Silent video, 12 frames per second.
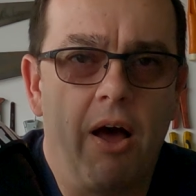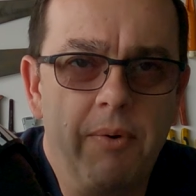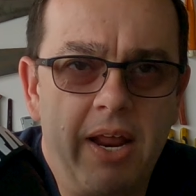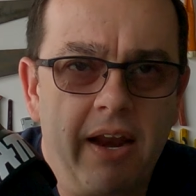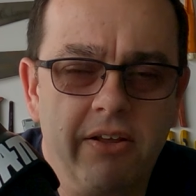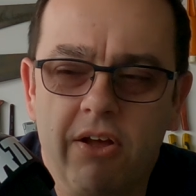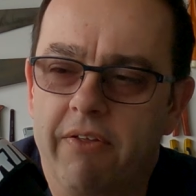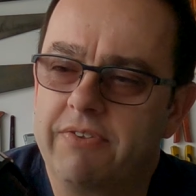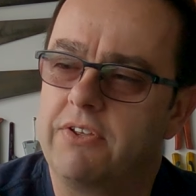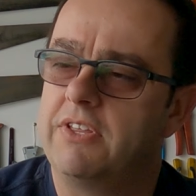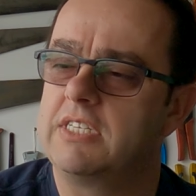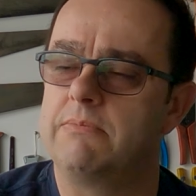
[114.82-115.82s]
I went out and got
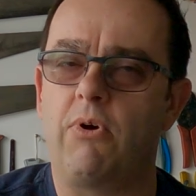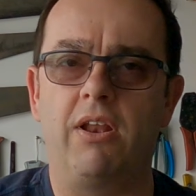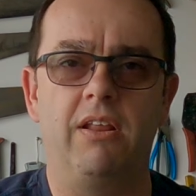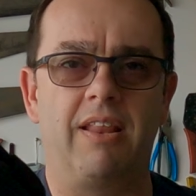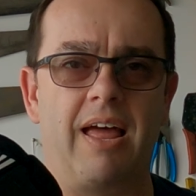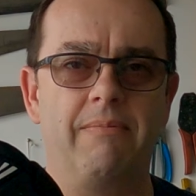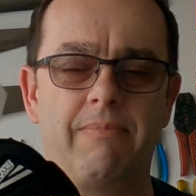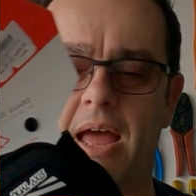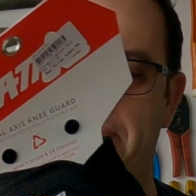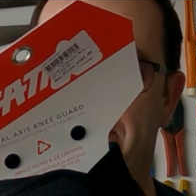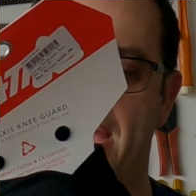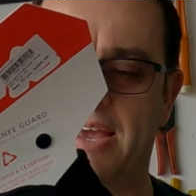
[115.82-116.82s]
it. So this is my little
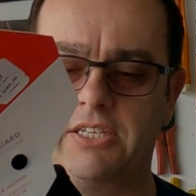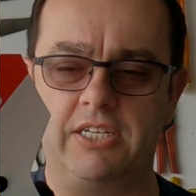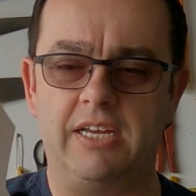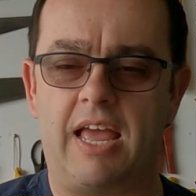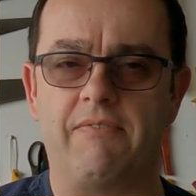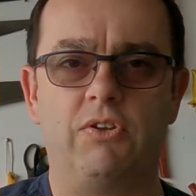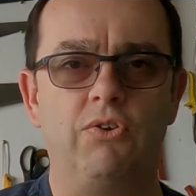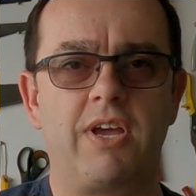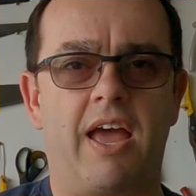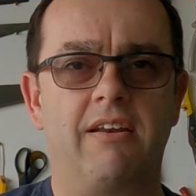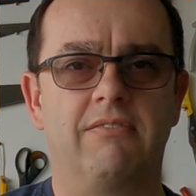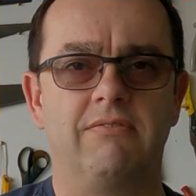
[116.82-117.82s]
unpackaging, have a
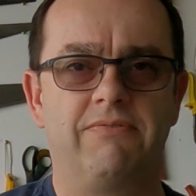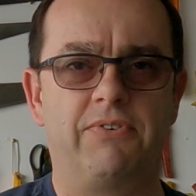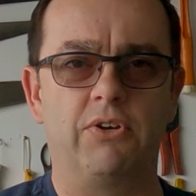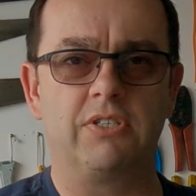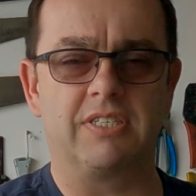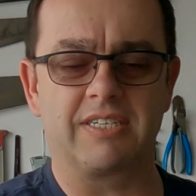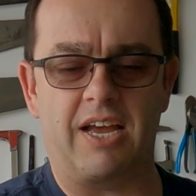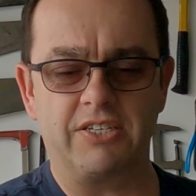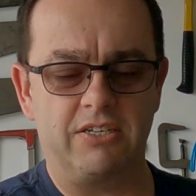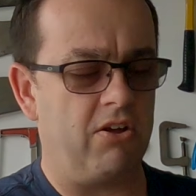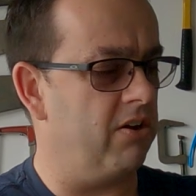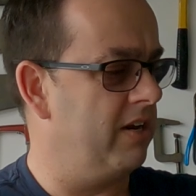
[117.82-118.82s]
look at and first
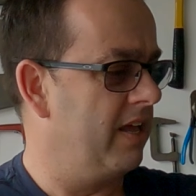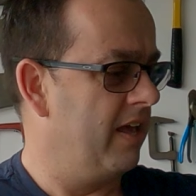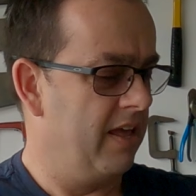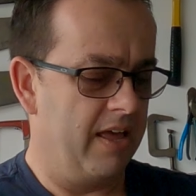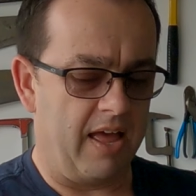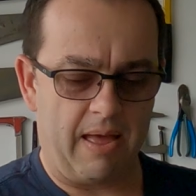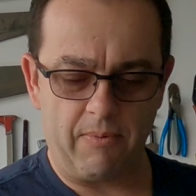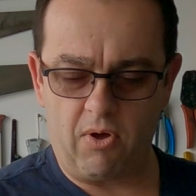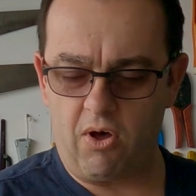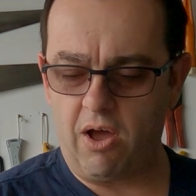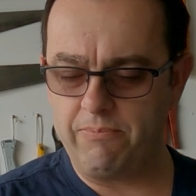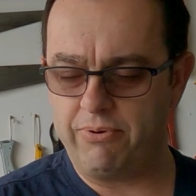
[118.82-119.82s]
discussion on.
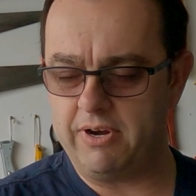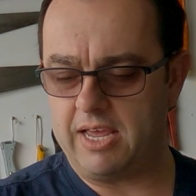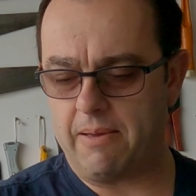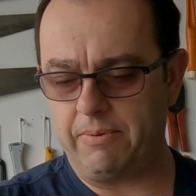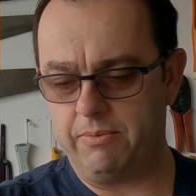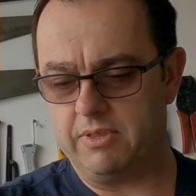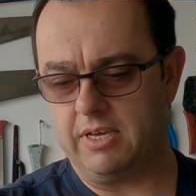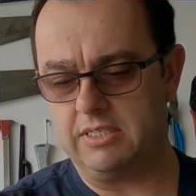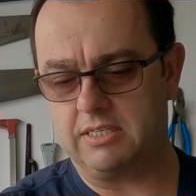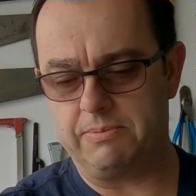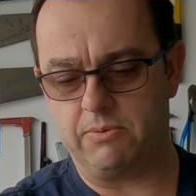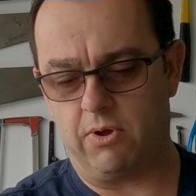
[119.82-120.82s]
I'm pretty happy with
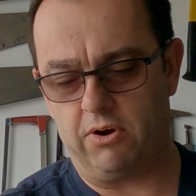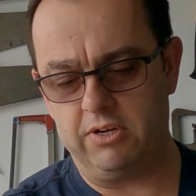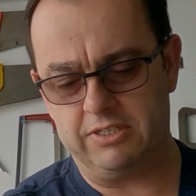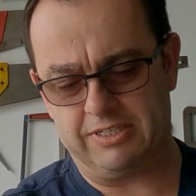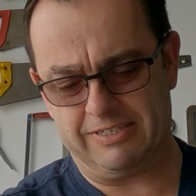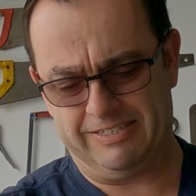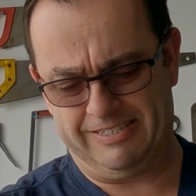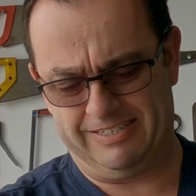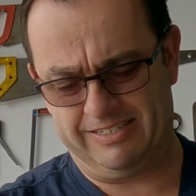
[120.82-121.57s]
these, to be quite honest.